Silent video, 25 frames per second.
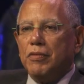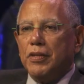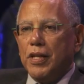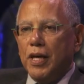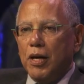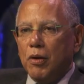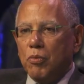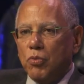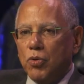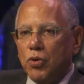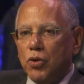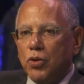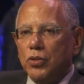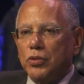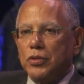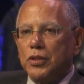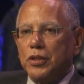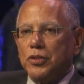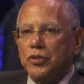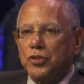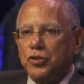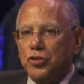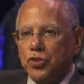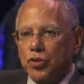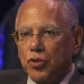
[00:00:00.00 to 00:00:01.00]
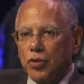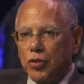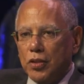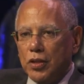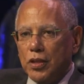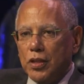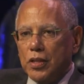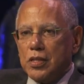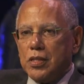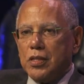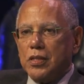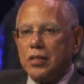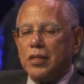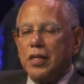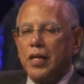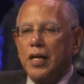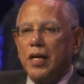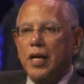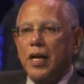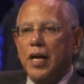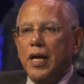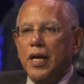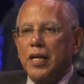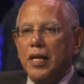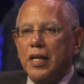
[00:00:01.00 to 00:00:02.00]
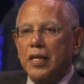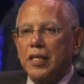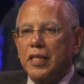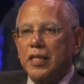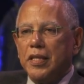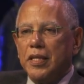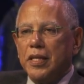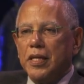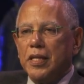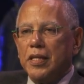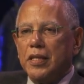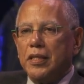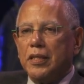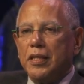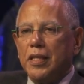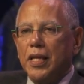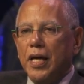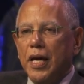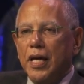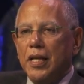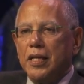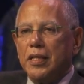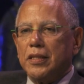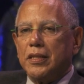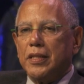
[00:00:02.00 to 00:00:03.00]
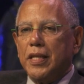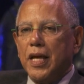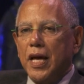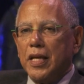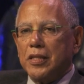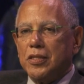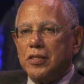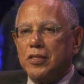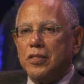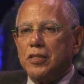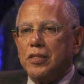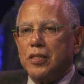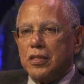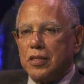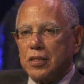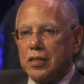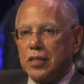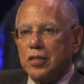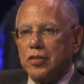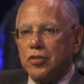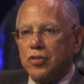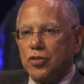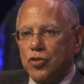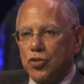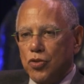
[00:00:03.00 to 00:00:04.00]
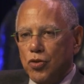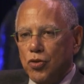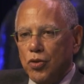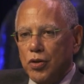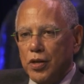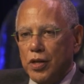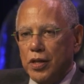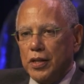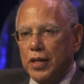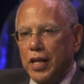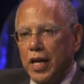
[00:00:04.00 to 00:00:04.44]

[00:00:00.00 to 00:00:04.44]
in that world as journalists, and I think that that's disconcerting.